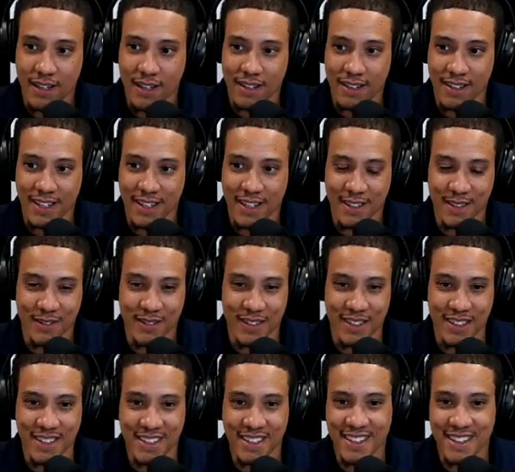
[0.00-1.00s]
yank the
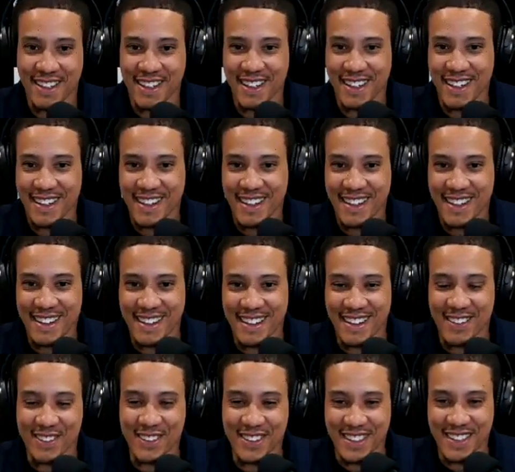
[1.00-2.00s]
pin.
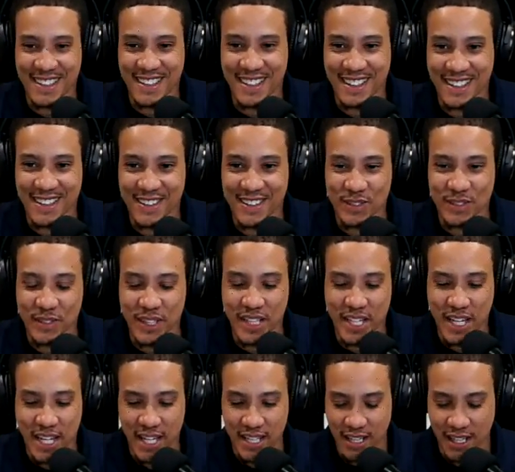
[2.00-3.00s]
Yeah, but uh, but
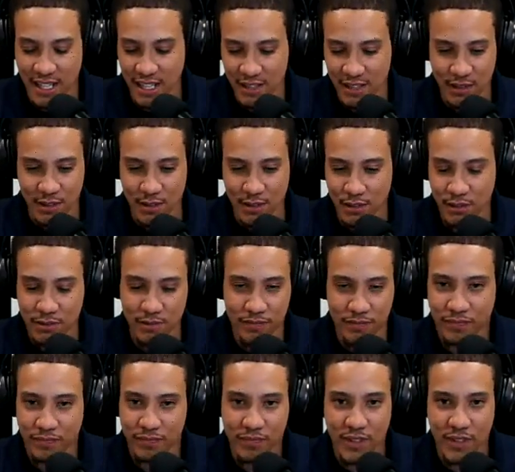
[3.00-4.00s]
yeah, it's like a little,
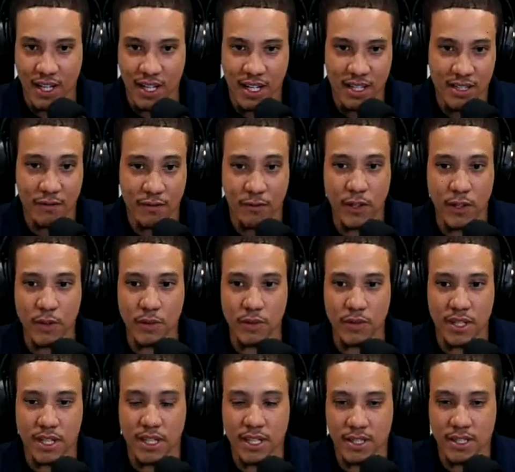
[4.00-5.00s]
I guess
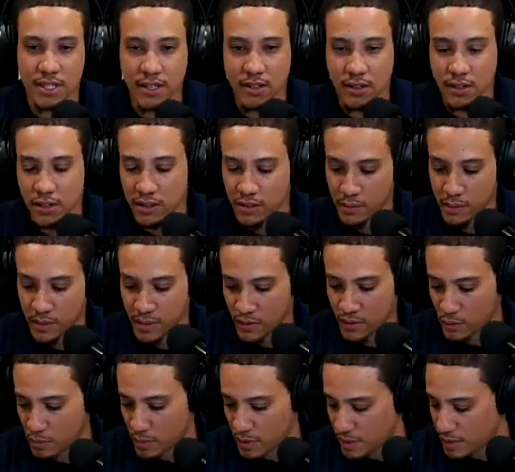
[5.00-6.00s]
fuse, I guess they call it or whatever.
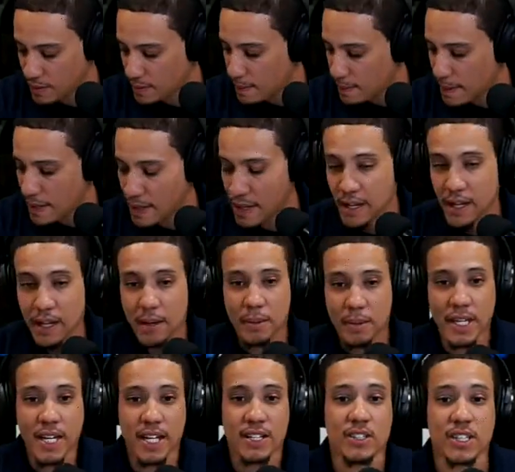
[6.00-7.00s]
But but
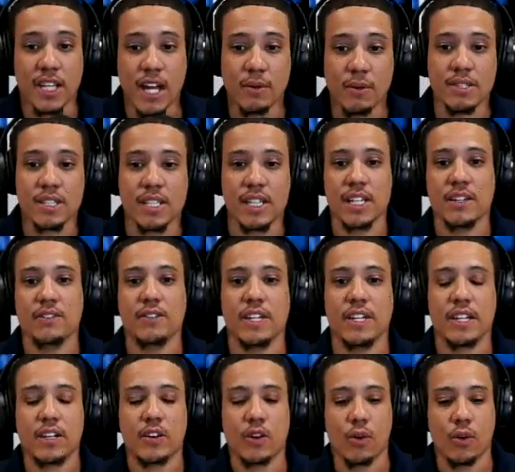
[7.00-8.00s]
yeah, so that was yeah. the EV
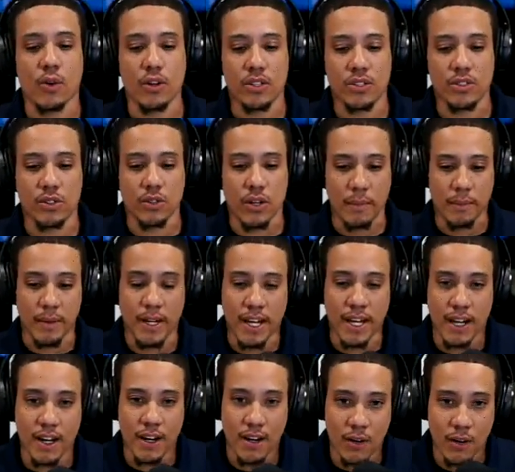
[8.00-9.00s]
course. So I'm
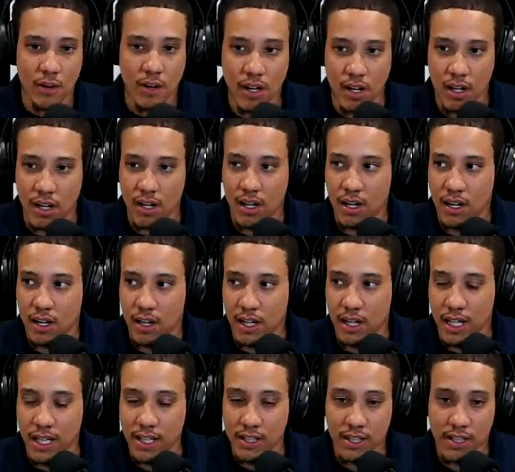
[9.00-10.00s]
now, uh,
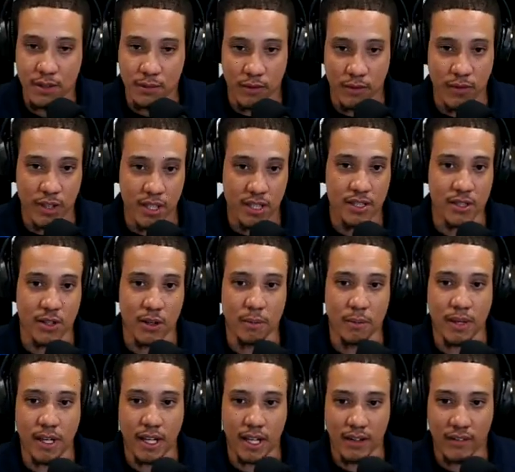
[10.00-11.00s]
at least that's what Vince told
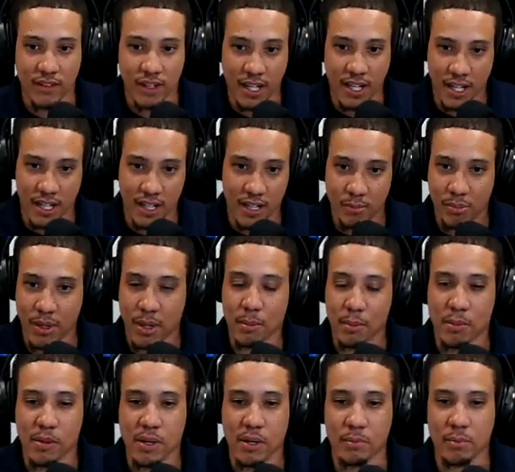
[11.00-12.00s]
me. I haven't got any
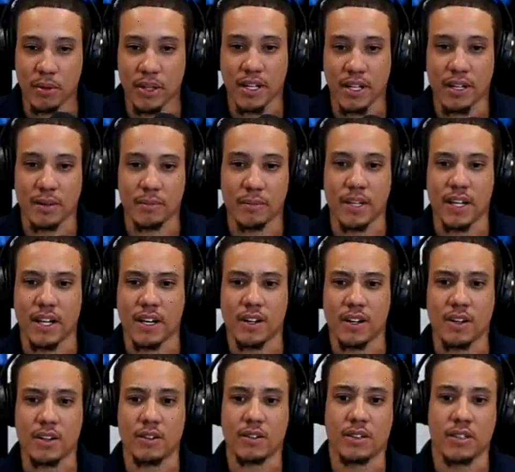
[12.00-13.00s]
paperwork, but I'm now.
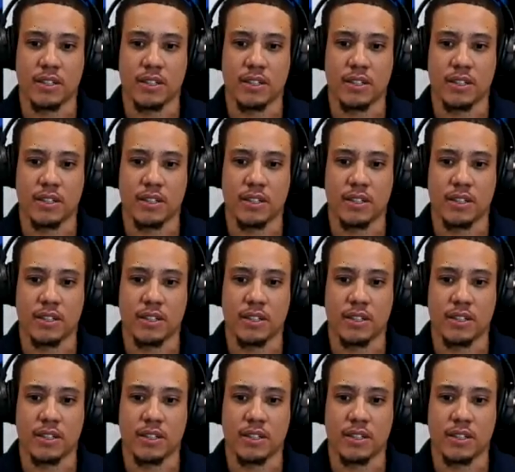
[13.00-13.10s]
How long